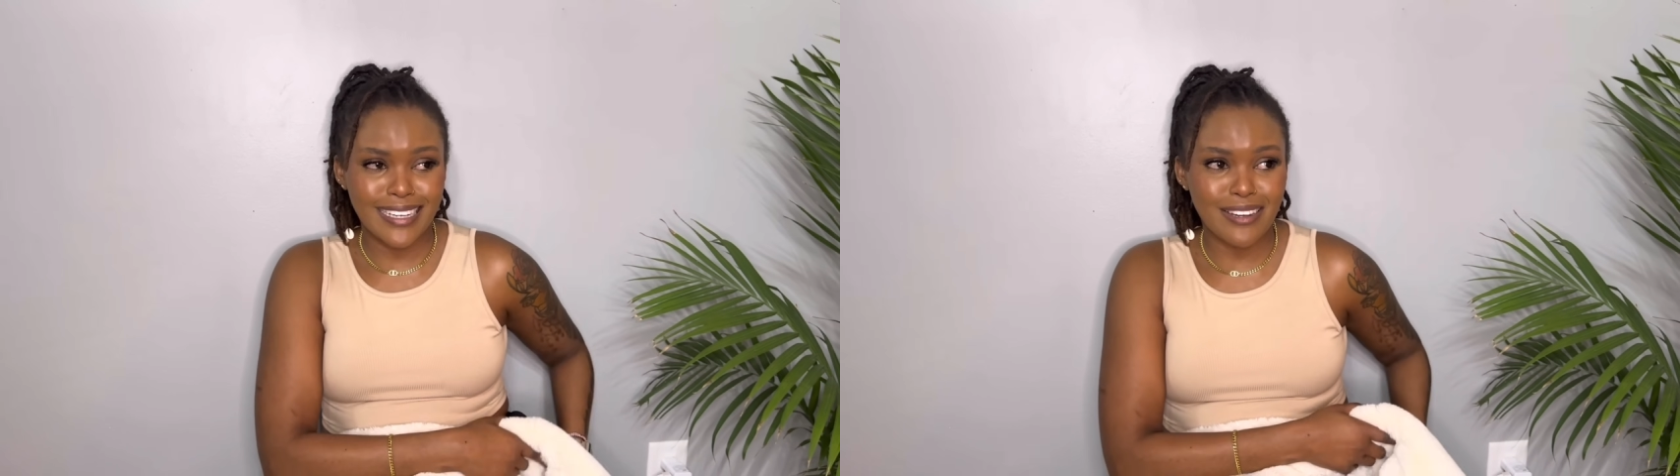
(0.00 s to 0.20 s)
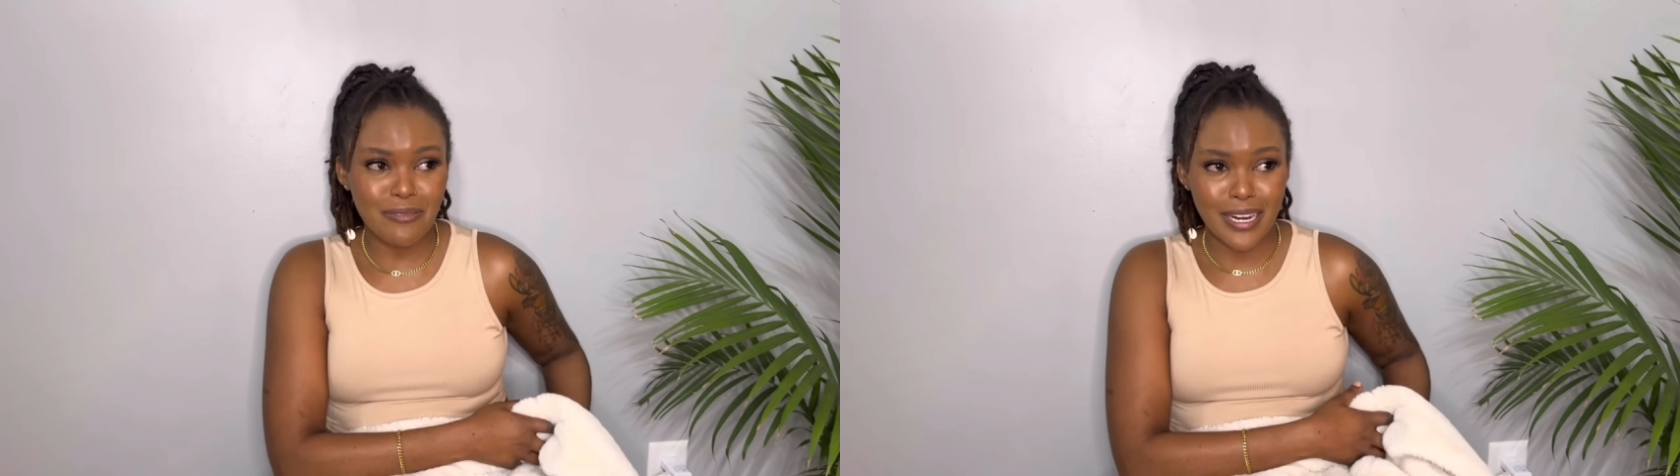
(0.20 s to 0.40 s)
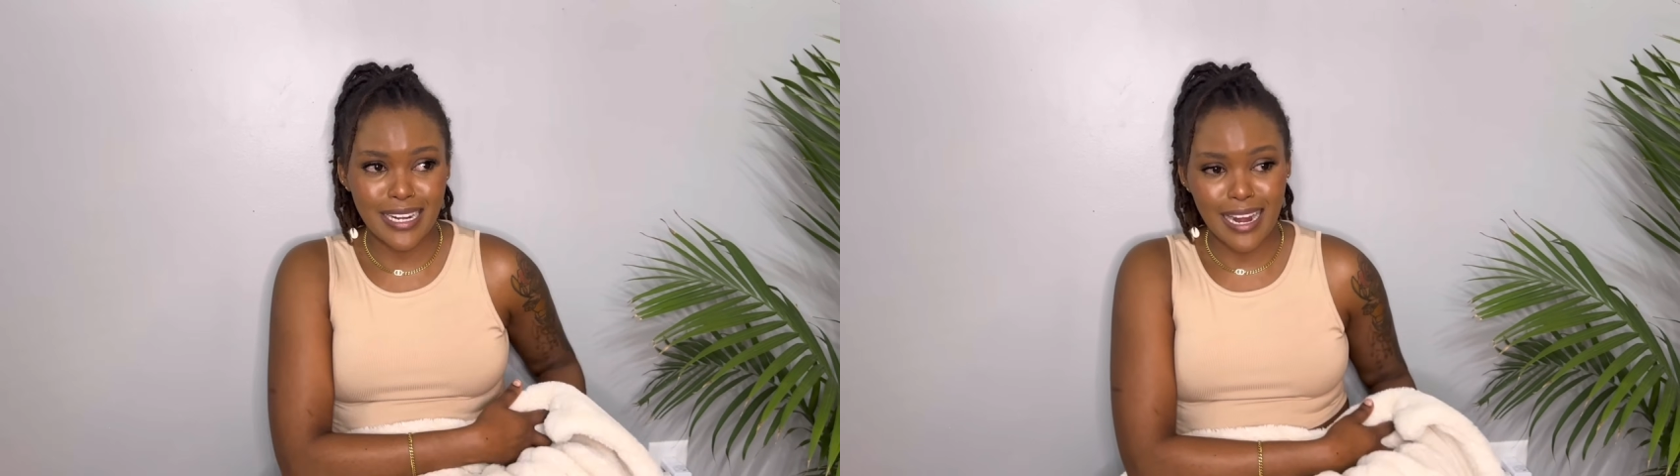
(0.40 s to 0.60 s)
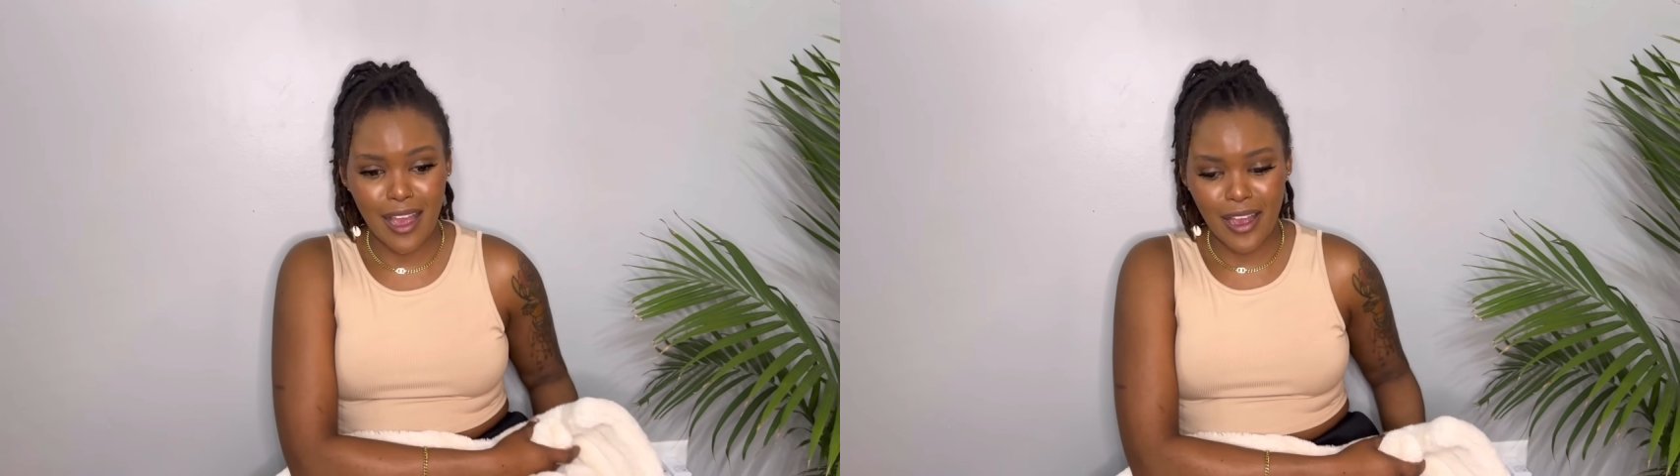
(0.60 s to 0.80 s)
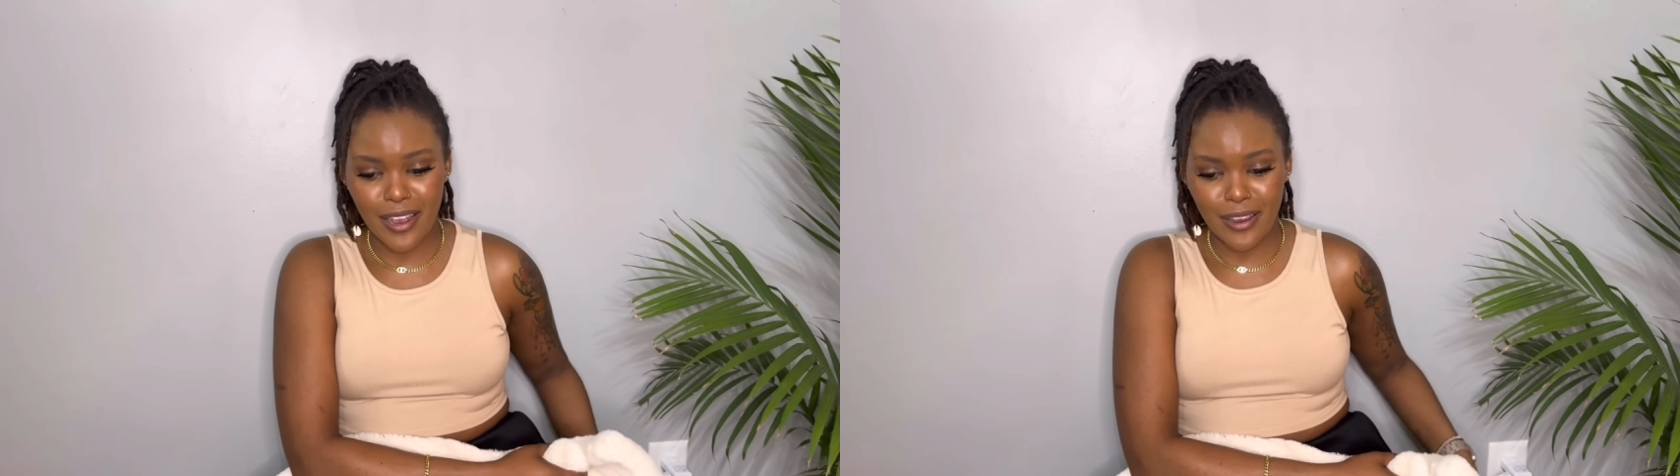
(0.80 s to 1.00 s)
when
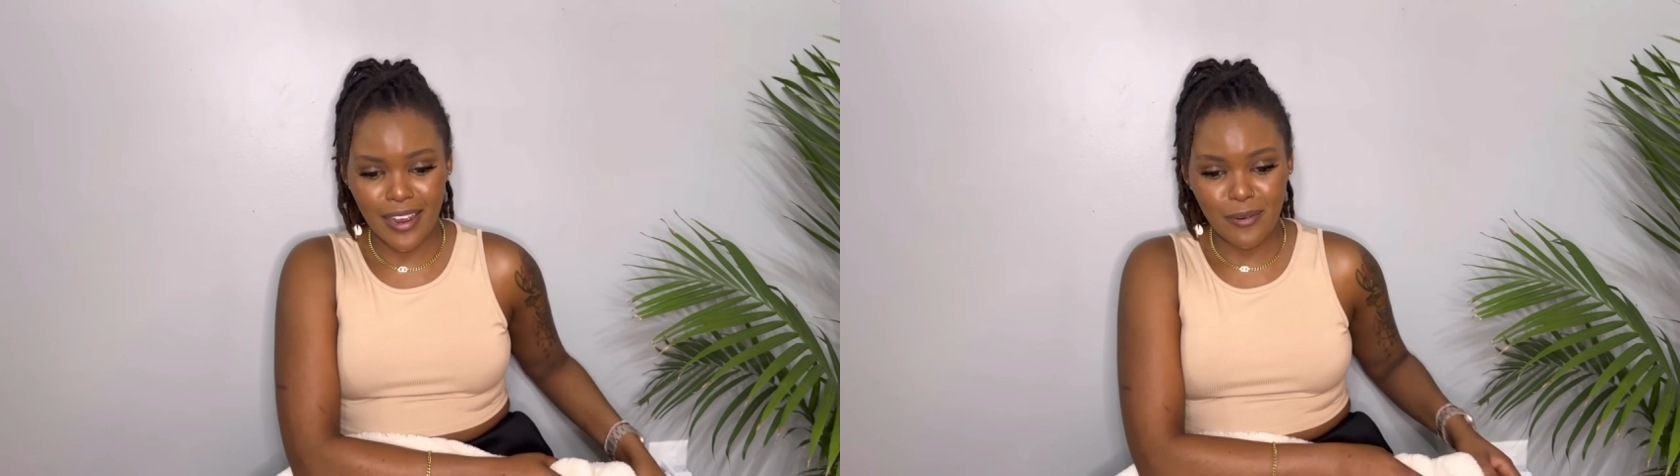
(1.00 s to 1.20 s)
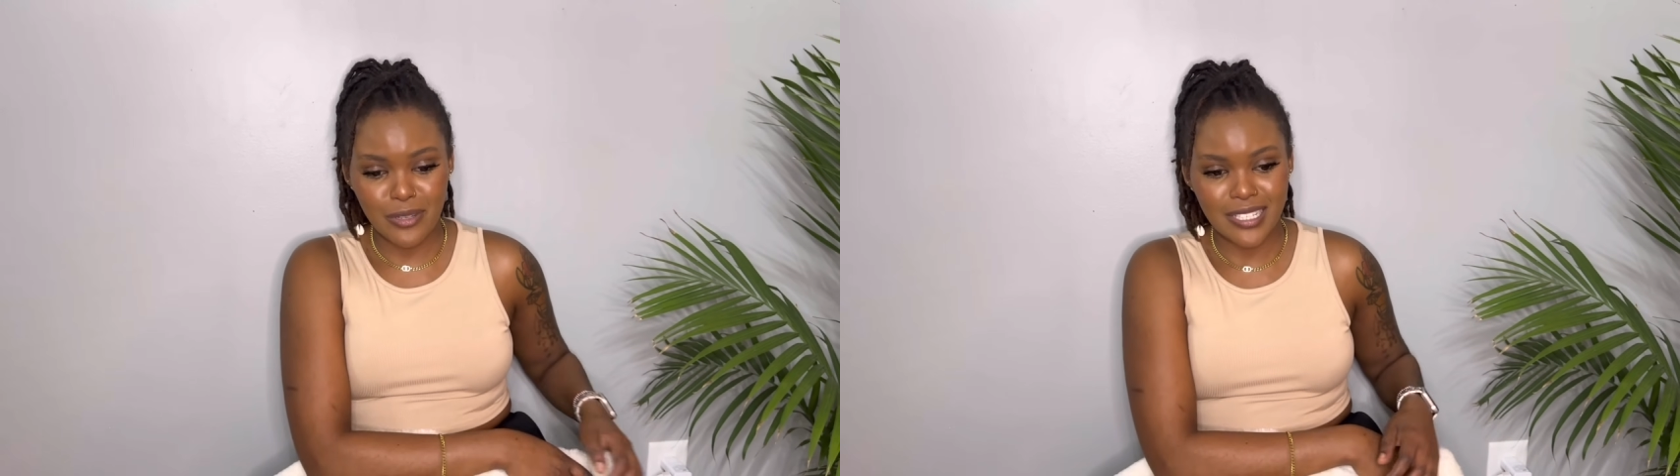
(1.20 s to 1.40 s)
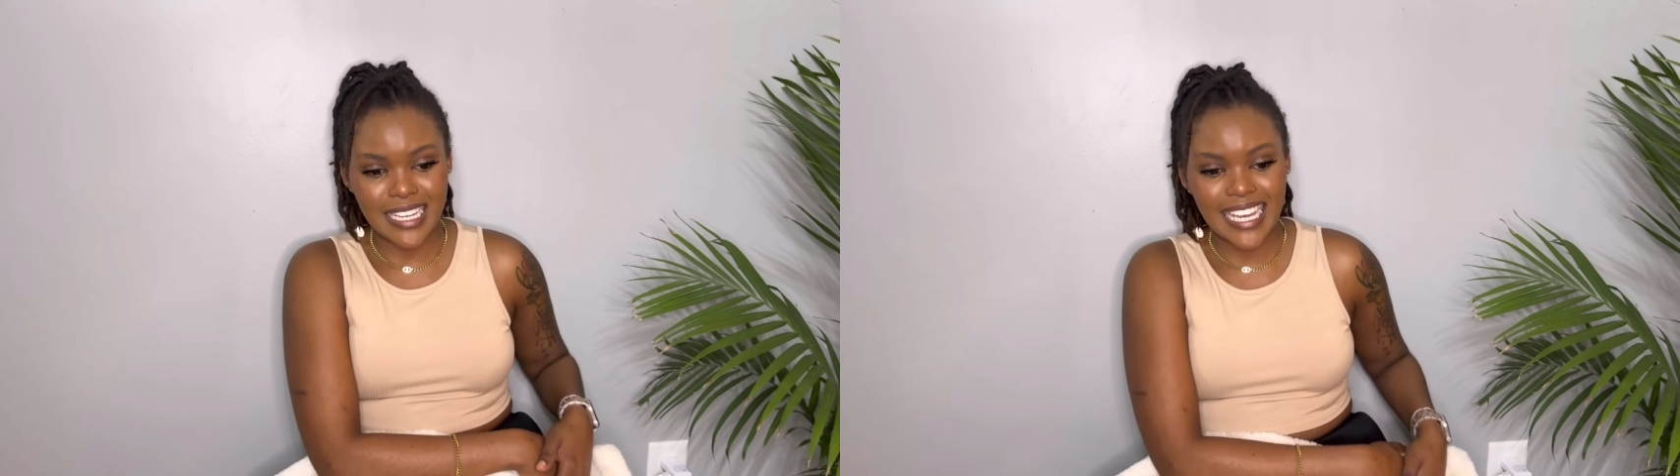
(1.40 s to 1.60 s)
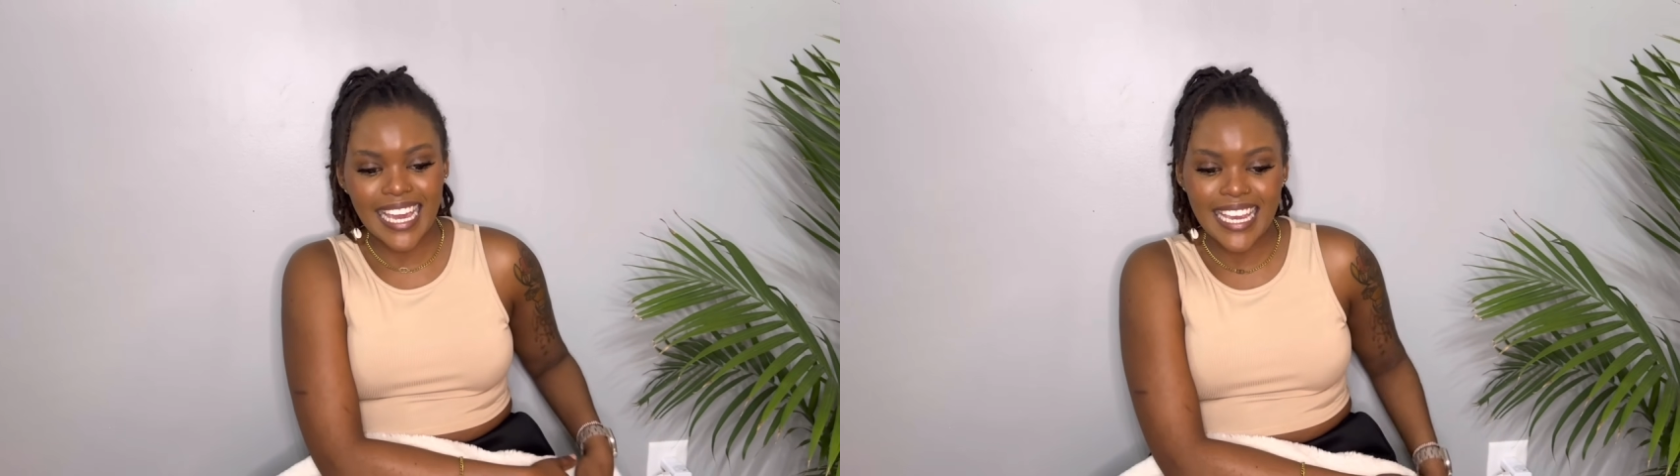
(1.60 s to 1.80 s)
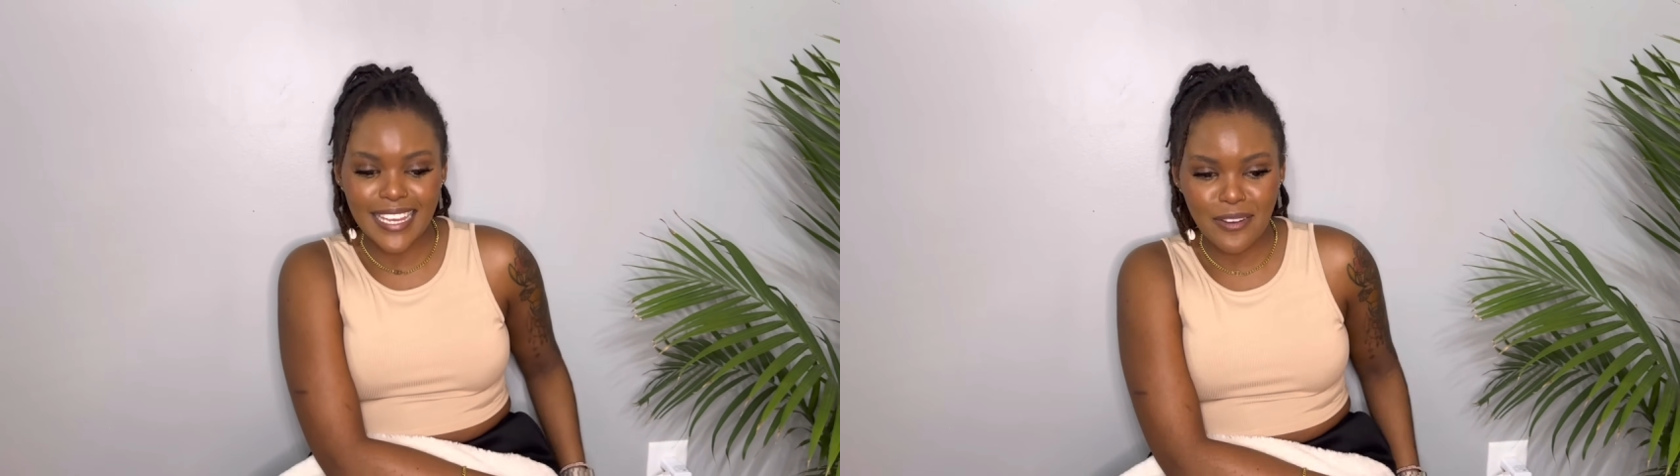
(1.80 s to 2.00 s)
uh, I was in
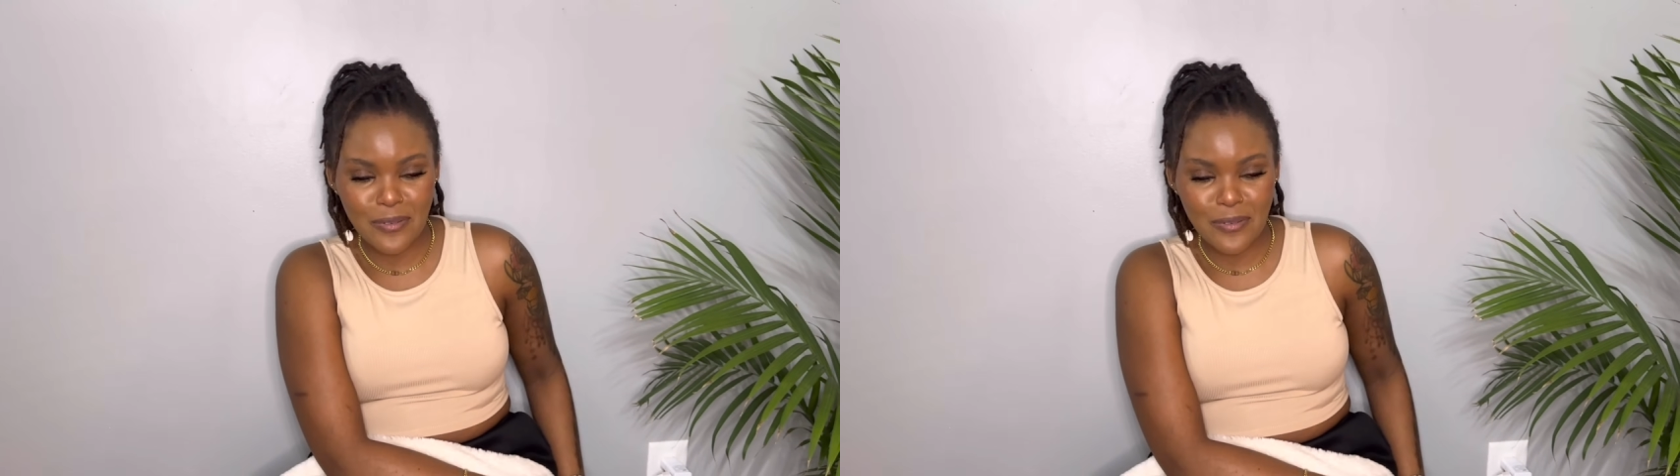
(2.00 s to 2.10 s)
Kenya,